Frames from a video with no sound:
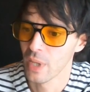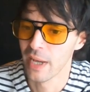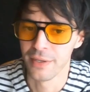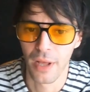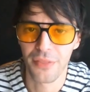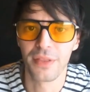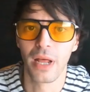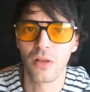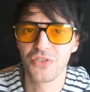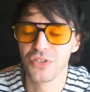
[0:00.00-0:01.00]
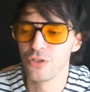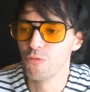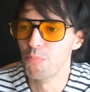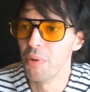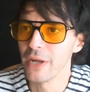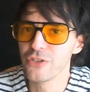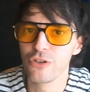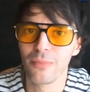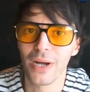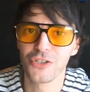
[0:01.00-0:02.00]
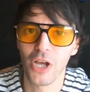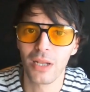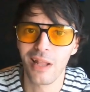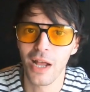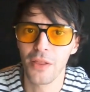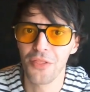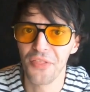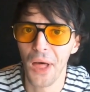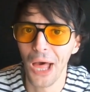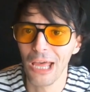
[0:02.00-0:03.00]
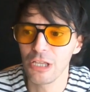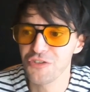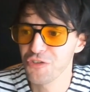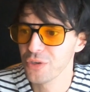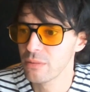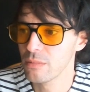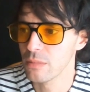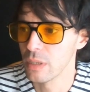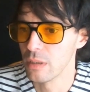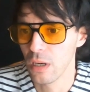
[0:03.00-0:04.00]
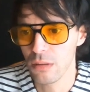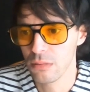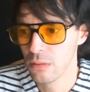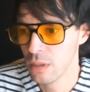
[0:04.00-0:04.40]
and nothing else to do but to munch on lion thighs, you know,